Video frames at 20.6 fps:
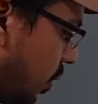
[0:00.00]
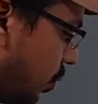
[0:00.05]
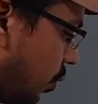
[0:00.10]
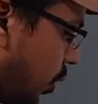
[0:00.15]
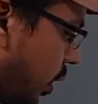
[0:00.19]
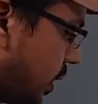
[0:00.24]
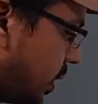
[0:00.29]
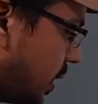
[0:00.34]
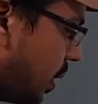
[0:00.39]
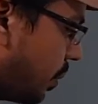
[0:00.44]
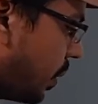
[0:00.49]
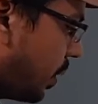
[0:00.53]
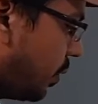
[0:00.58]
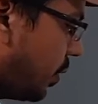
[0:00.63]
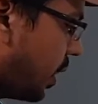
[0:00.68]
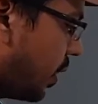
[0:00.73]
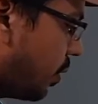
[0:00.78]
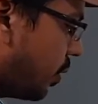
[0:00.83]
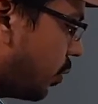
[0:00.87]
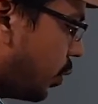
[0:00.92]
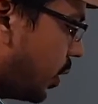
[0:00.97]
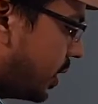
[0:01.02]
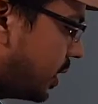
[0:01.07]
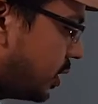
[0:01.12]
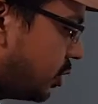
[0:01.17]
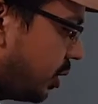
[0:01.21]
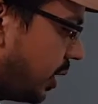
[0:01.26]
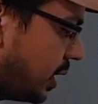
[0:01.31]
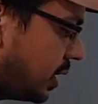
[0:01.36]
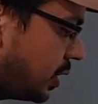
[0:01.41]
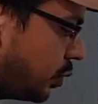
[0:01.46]
For example, we have a very
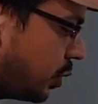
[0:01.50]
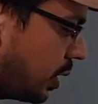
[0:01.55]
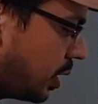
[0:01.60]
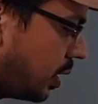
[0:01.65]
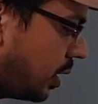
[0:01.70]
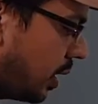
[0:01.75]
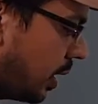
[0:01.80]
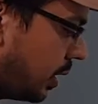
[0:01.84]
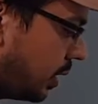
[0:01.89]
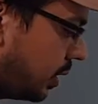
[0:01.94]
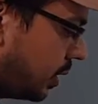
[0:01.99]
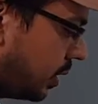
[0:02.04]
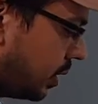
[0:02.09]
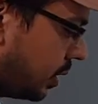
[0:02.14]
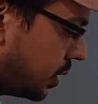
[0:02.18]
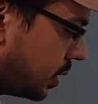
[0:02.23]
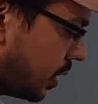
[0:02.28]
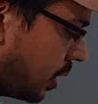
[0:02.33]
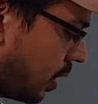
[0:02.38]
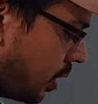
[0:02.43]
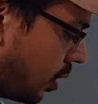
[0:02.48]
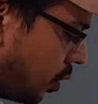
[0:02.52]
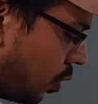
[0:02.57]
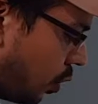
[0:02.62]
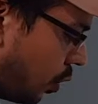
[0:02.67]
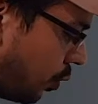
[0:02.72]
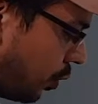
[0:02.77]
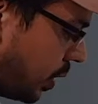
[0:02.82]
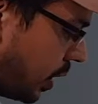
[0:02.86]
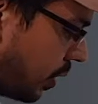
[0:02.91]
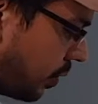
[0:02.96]
strange figure like this,
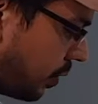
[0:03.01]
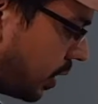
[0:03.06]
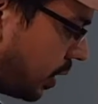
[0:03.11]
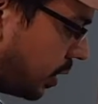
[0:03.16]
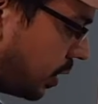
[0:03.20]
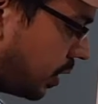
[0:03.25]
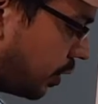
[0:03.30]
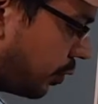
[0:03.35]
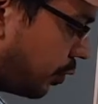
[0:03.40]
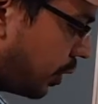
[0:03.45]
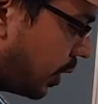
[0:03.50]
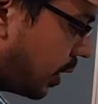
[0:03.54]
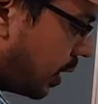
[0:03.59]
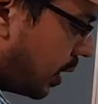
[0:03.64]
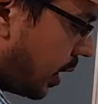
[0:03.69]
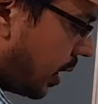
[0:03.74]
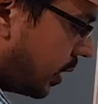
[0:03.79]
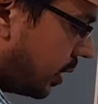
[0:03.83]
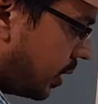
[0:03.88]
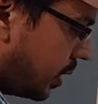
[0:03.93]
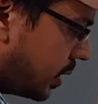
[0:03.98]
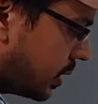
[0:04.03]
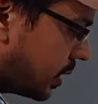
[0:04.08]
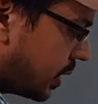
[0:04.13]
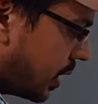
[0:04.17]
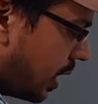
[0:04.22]
or we have another figure like this.